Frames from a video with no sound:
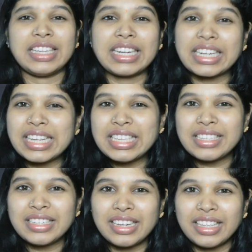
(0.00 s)

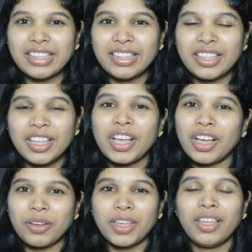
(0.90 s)
recently.
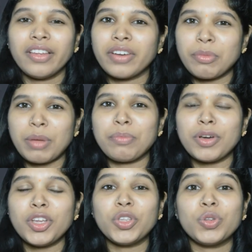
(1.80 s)
Okay,
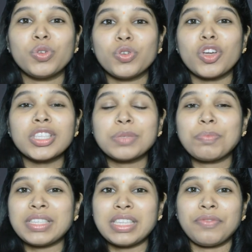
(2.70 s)
remember, you do not
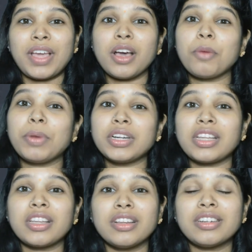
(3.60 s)
specify a
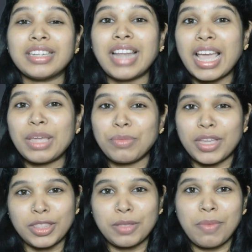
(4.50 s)
particular time
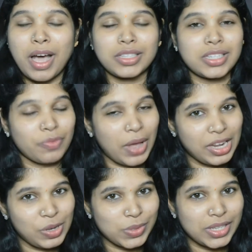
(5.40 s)
in the past while
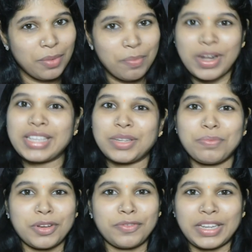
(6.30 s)
using
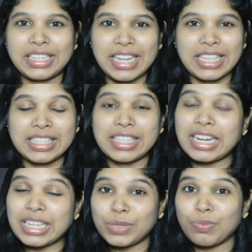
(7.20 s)
present perfect tense.
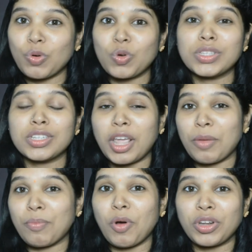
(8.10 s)
That is most
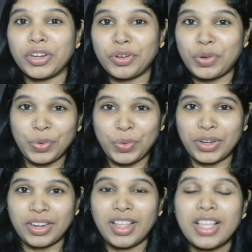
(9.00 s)
important rule.
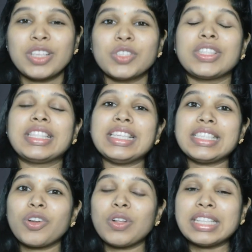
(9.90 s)
So
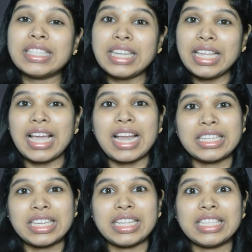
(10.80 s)
these are all the three
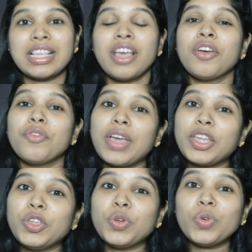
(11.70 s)
categories where
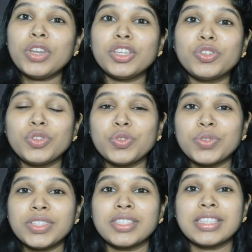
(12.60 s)
you need to use the